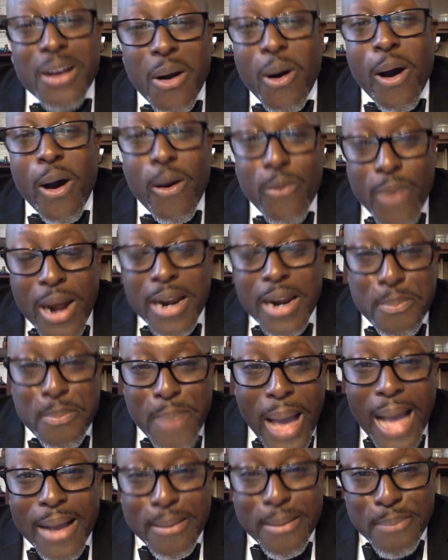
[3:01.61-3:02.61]
going running
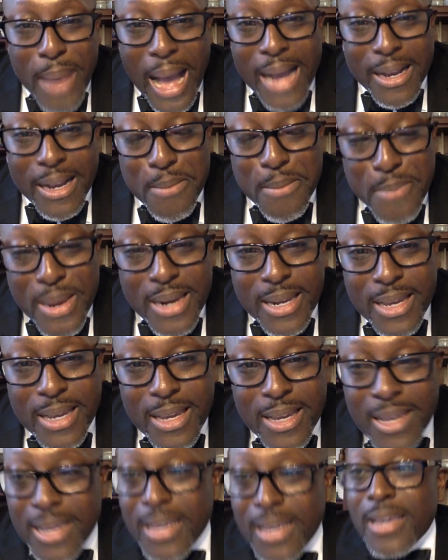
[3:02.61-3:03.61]
back by
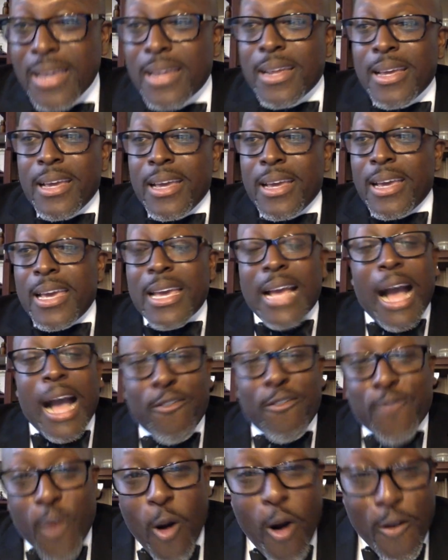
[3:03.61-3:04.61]
committee, he
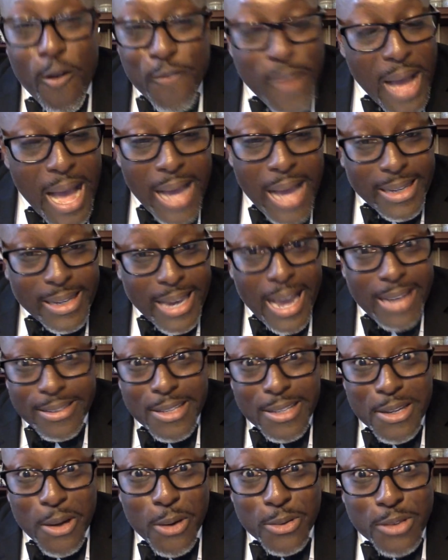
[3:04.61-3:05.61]
got four or five cats
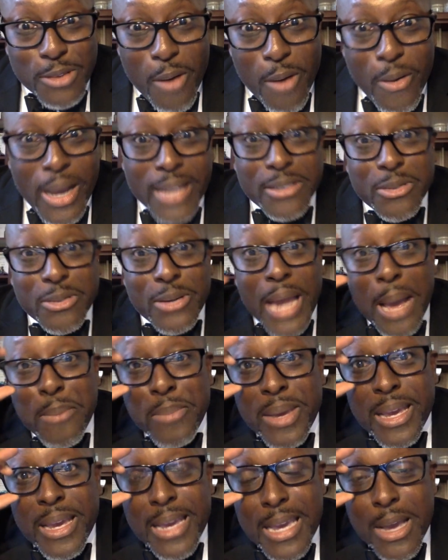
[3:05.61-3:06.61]
he gonna throw at you. That
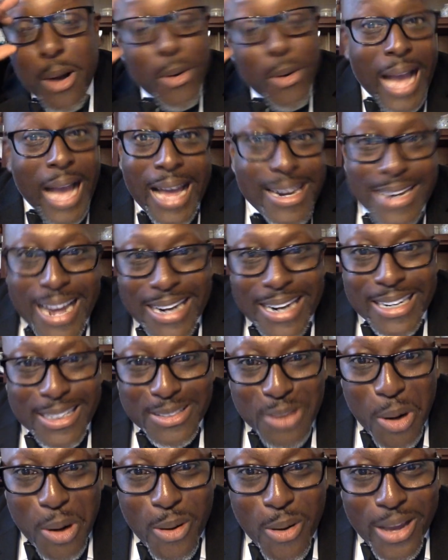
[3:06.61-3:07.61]
mean he don't got nothing
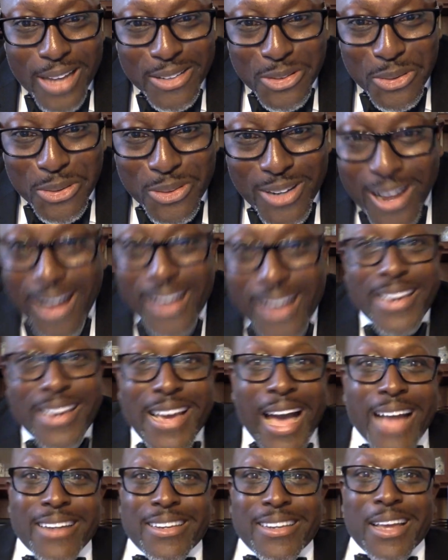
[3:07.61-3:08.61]
to throw at you. Now
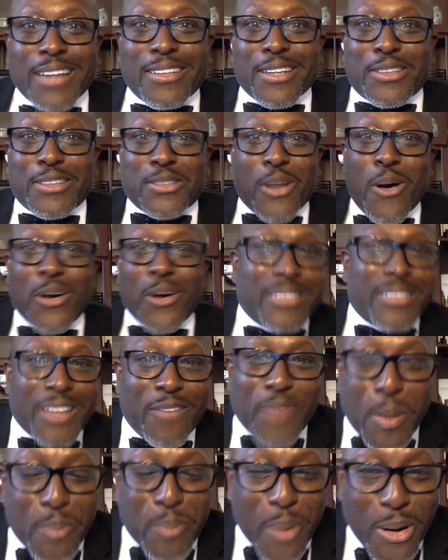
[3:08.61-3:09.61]
he out there just throwing
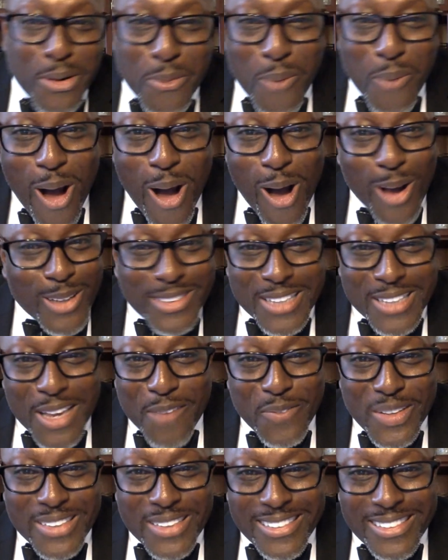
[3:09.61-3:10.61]
stuff up on the wall, see
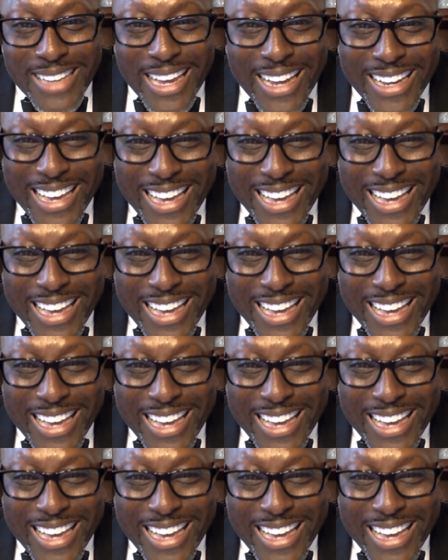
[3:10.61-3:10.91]
if it stick.